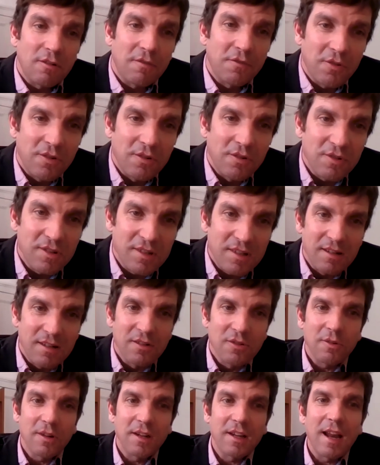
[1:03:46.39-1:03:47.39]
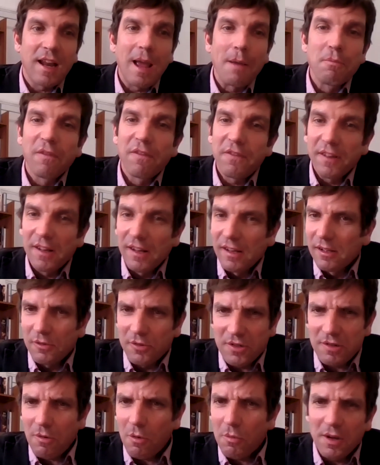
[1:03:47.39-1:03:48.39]
So if you're interested in doing an
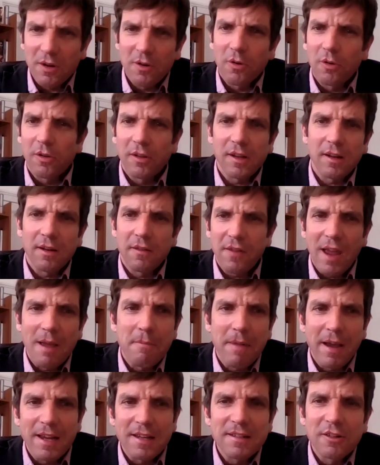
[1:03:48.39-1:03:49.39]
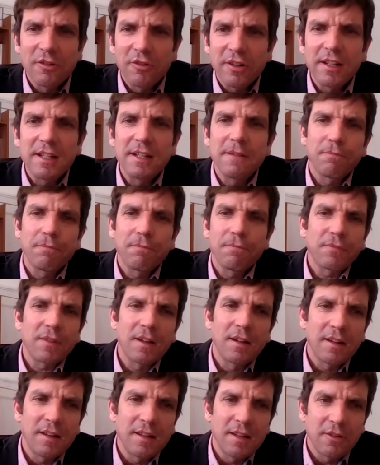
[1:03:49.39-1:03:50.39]
MPhil, which is what we call a kind of MA degree
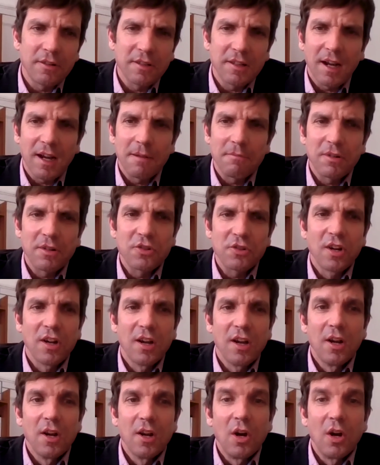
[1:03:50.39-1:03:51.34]
uh, here in Cambridge,